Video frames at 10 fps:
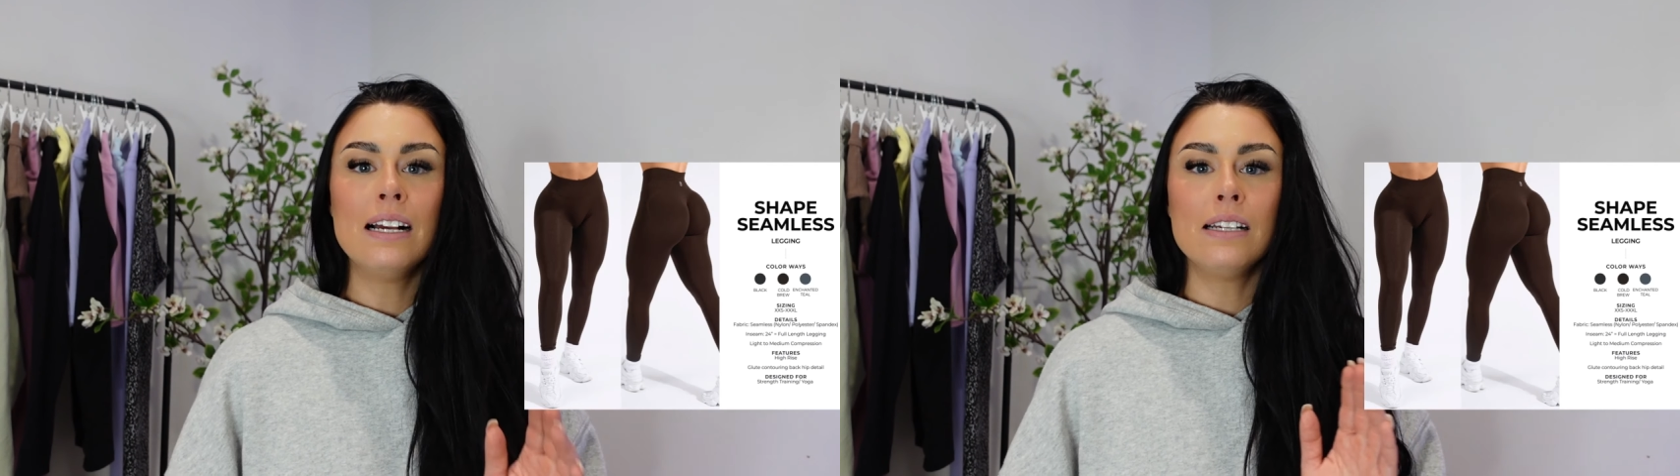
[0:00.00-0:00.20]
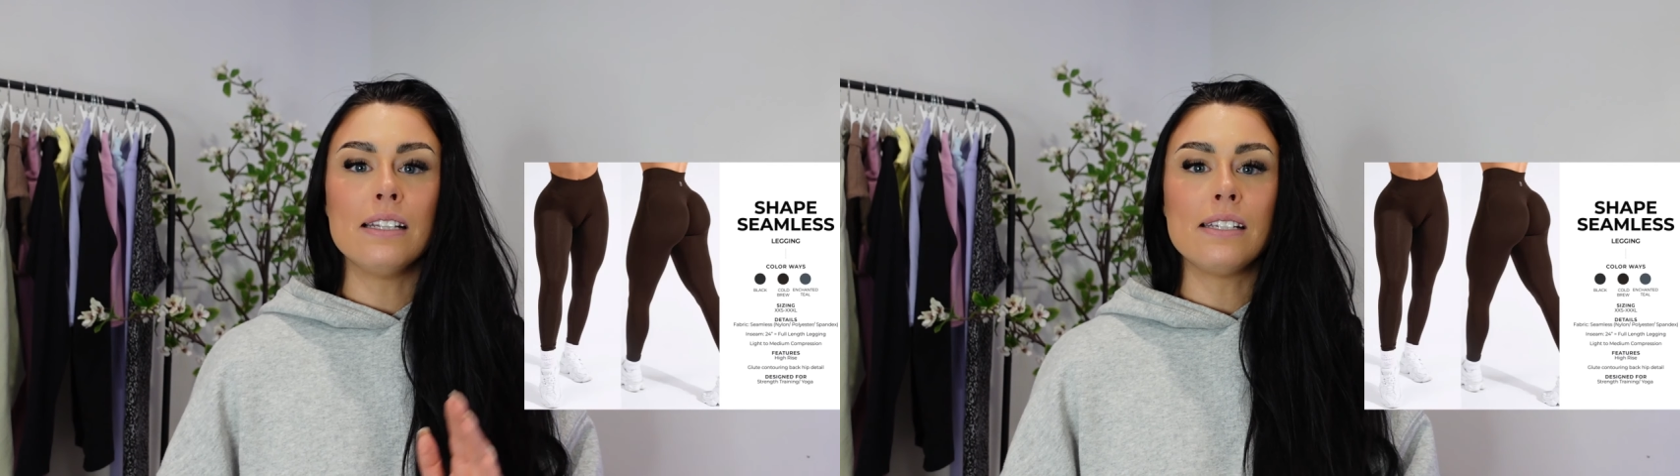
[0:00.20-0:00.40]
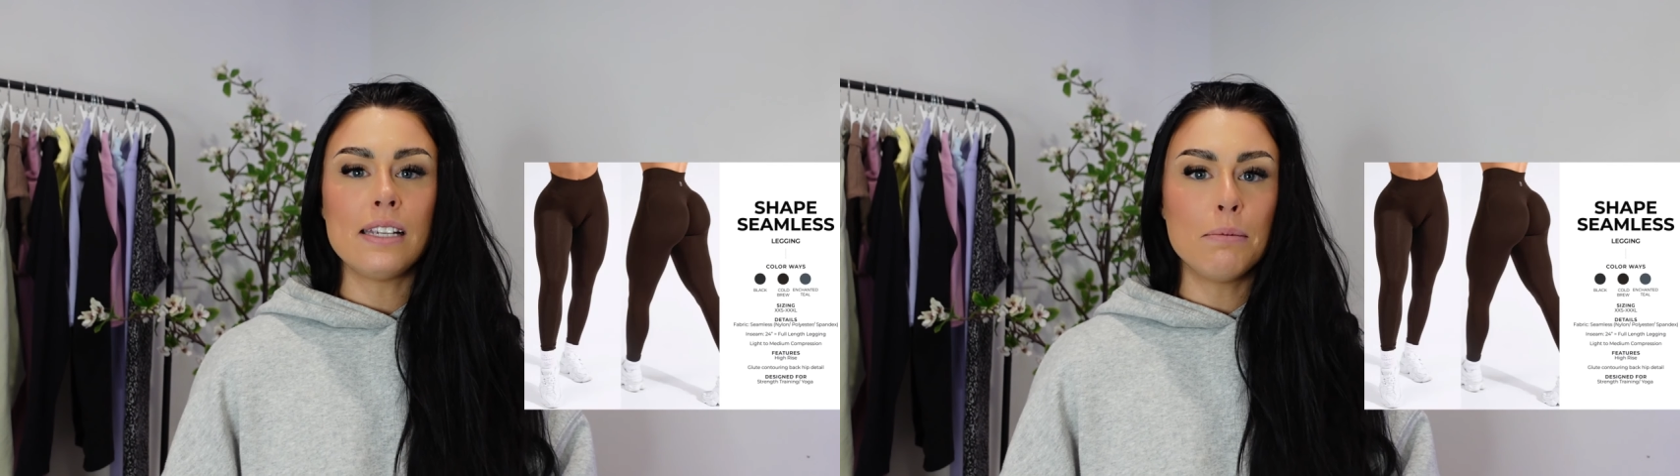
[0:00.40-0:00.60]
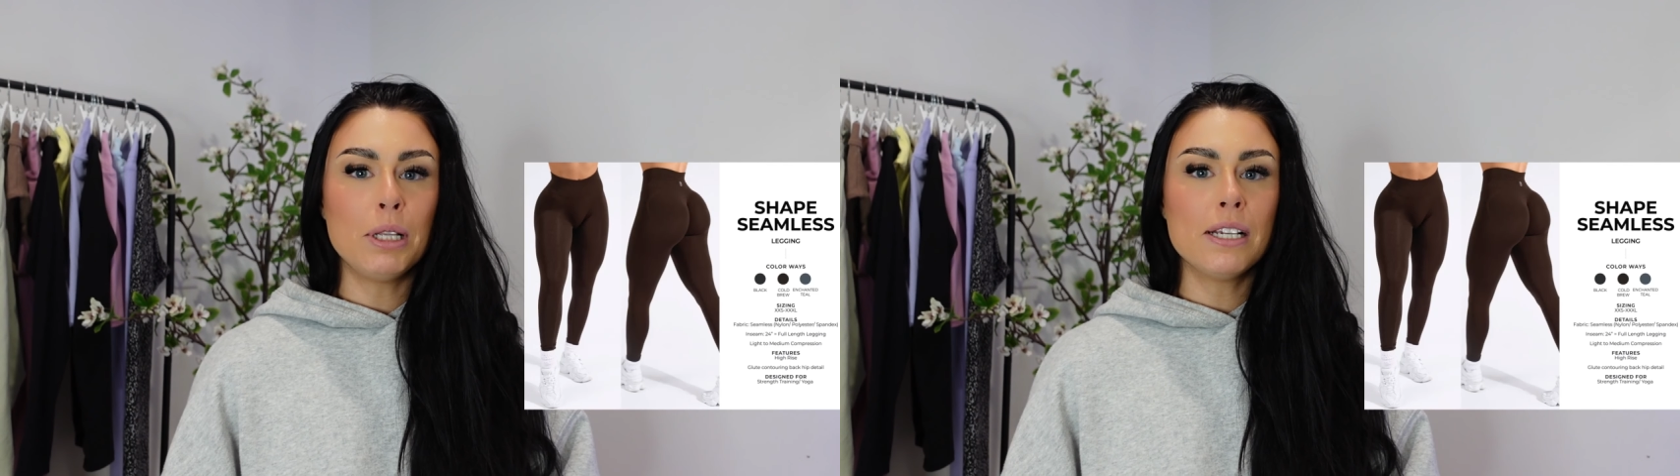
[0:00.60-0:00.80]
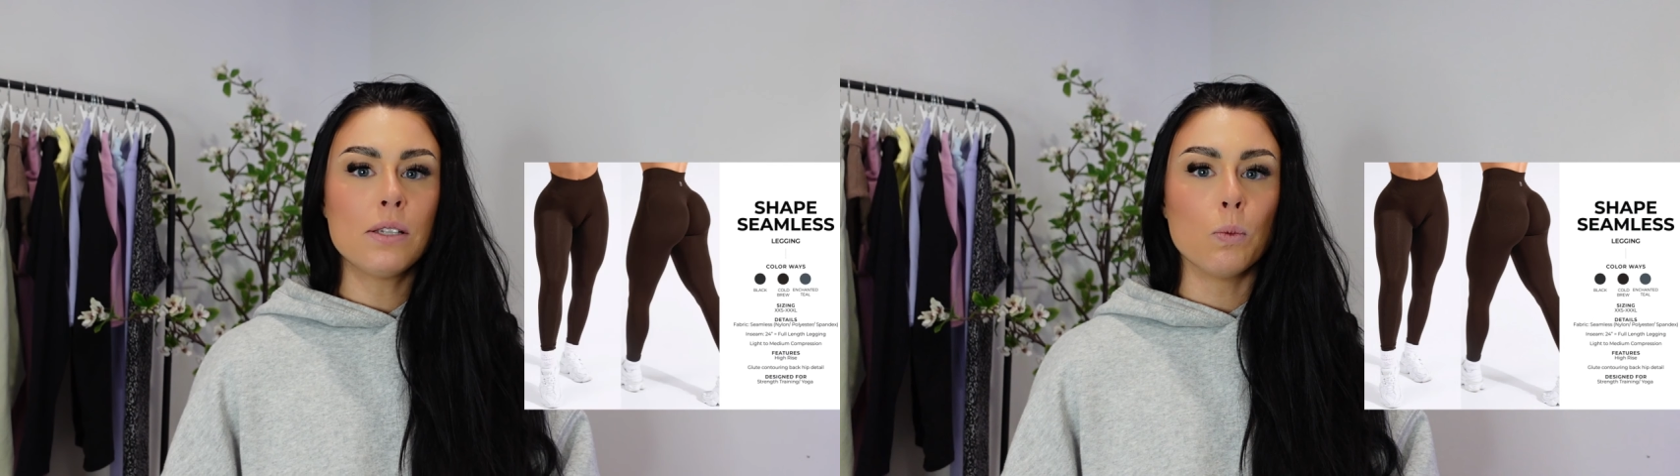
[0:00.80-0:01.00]
The
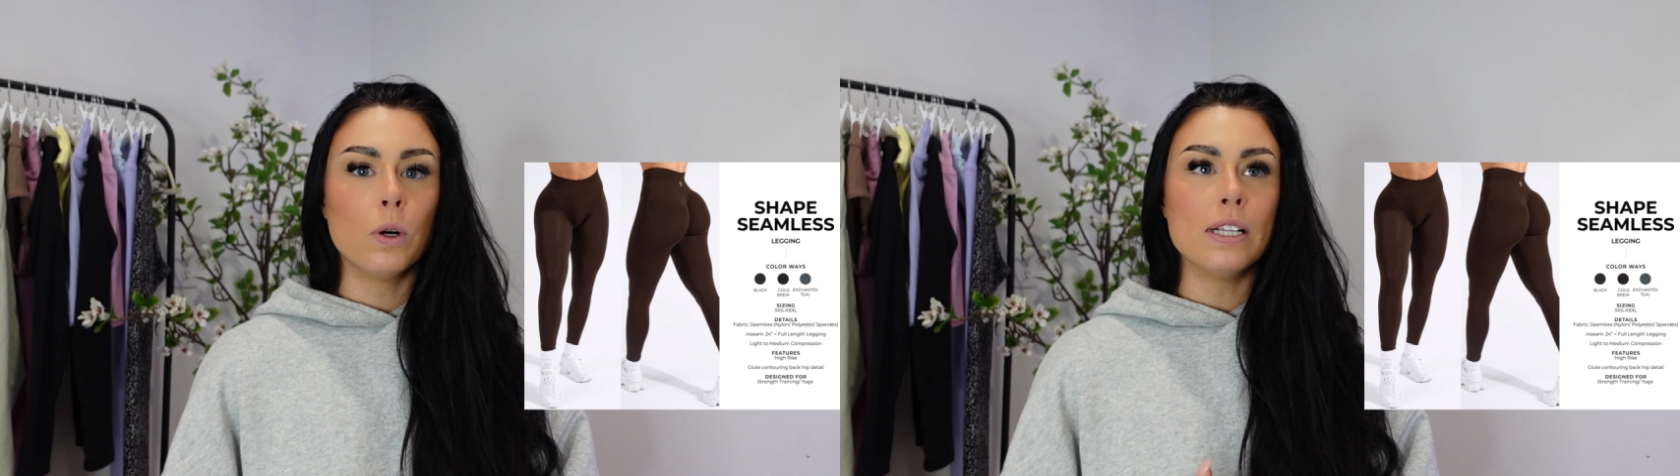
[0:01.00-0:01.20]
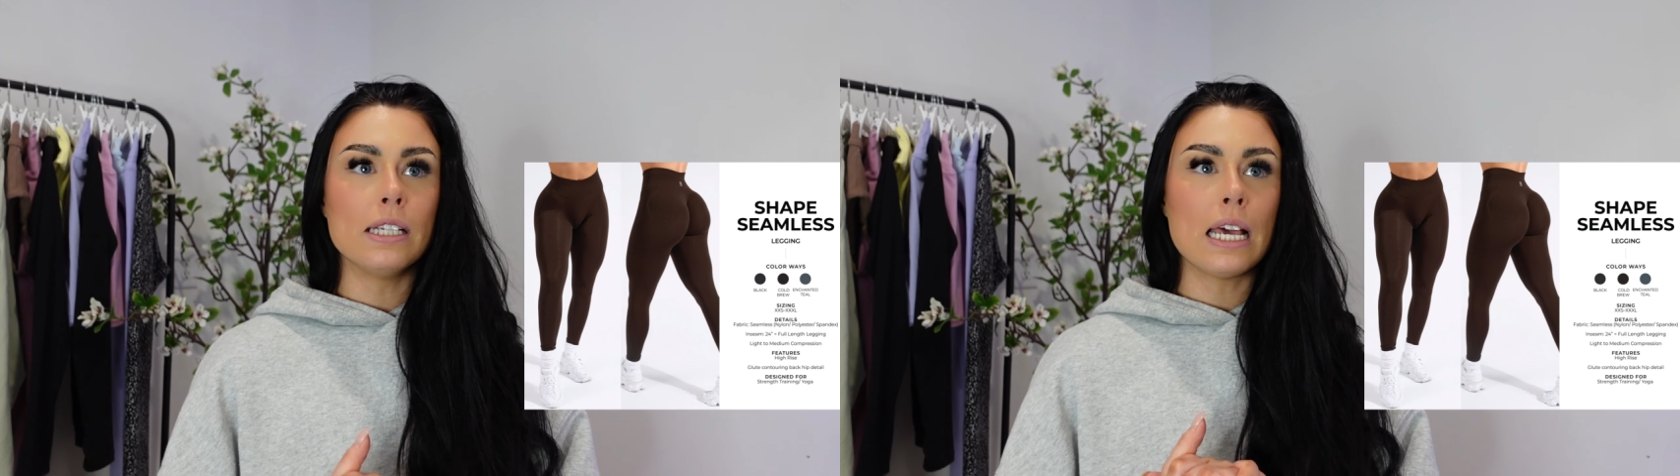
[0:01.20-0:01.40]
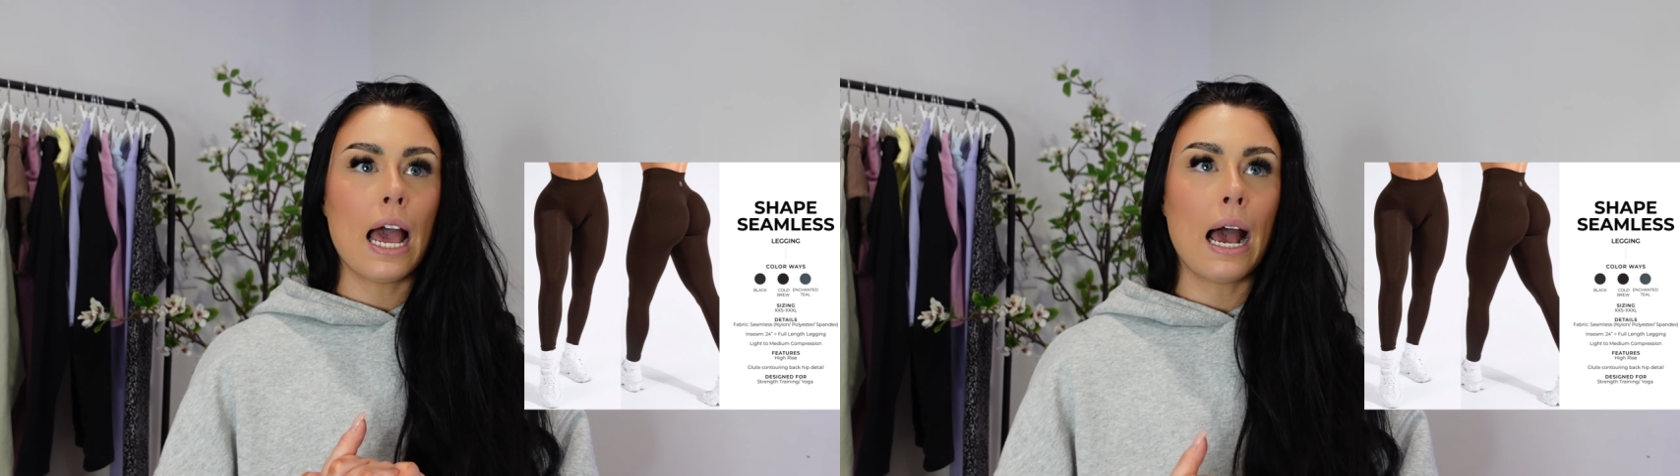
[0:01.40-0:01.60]
seamless was